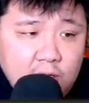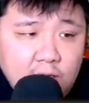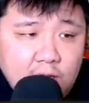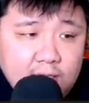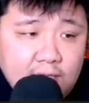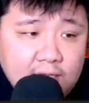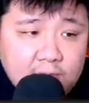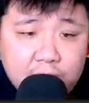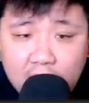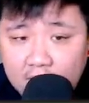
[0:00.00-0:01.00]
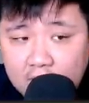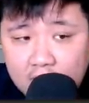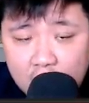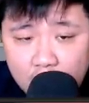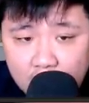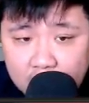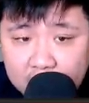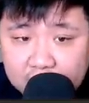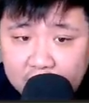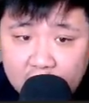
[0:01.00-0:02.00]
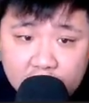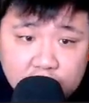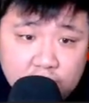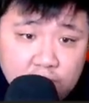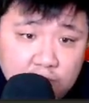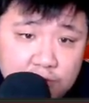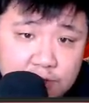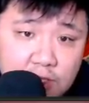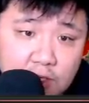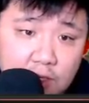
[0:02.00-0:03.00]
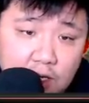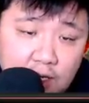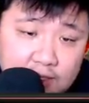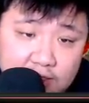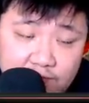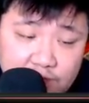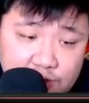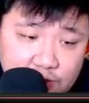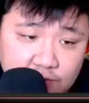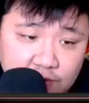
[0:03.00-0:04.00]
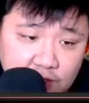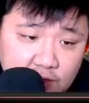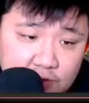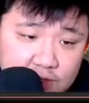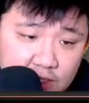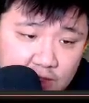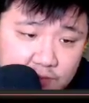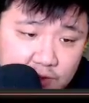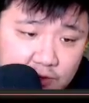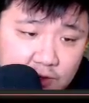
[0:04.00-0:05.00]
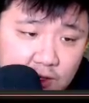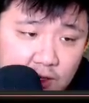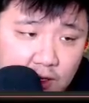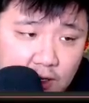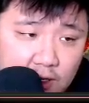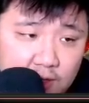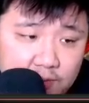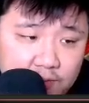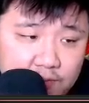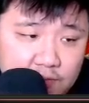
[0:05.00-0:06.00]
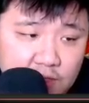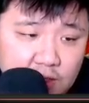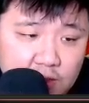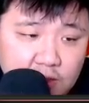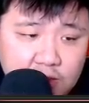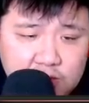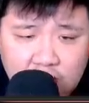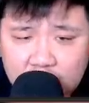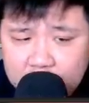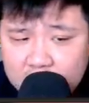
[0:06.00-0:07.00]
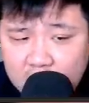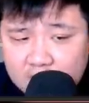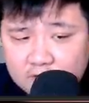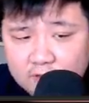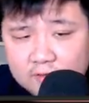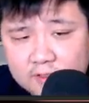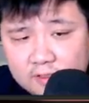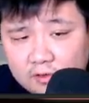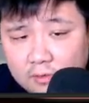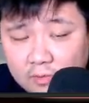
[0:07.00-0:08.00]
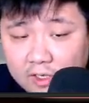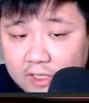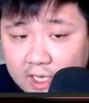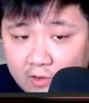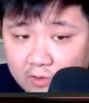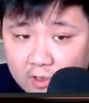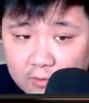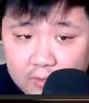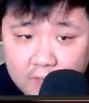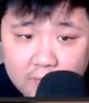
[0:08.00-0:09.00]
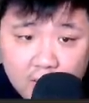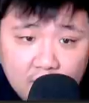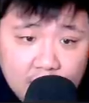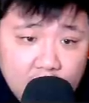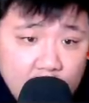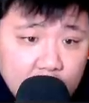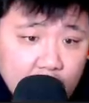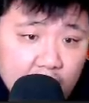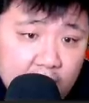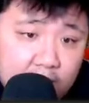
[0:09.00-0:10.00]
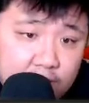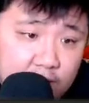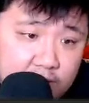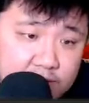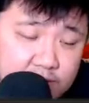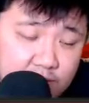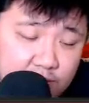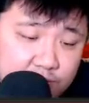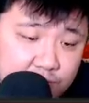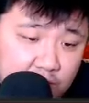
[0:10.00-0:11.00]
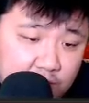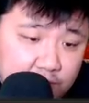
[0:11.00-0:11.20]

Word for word: Uh, Caleb Peng, uh, one of the best battlers in the world, uh, did feature a video talking about um, talking about Toxicroak. So I'm running Counter, Mud Bomb, and uh, Sludge Bomb.